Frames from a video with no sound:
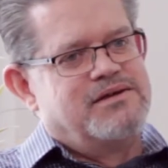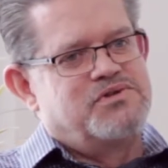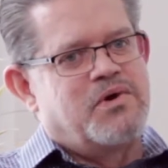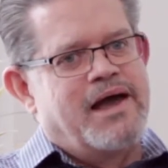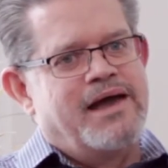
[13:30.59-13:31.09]

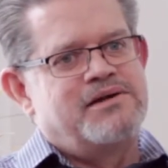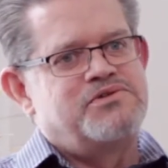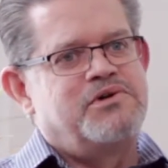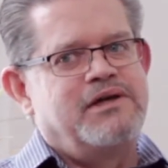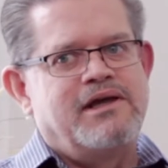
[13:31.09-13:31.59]
So I
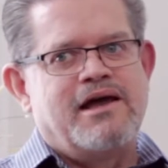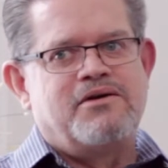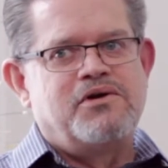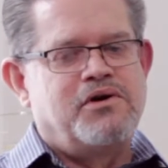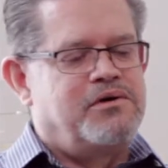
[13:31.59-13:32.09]
asked her to get
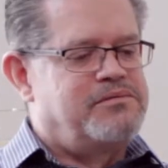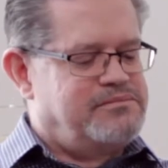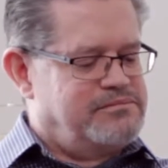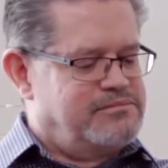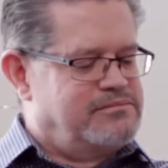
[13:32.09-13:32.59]
out her
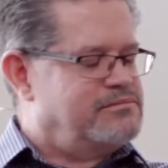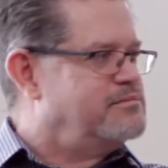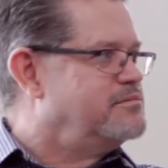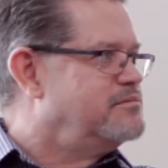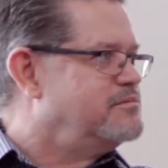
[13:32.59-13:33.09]

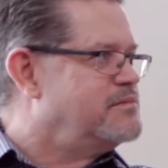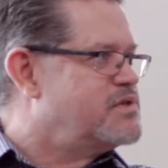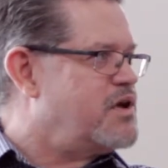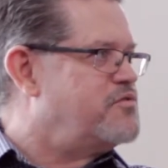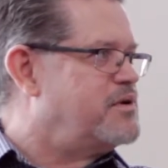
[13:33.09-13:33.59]

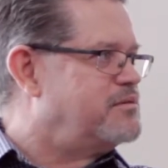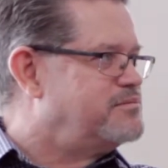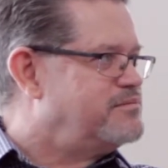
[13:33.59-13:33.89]
cell phone.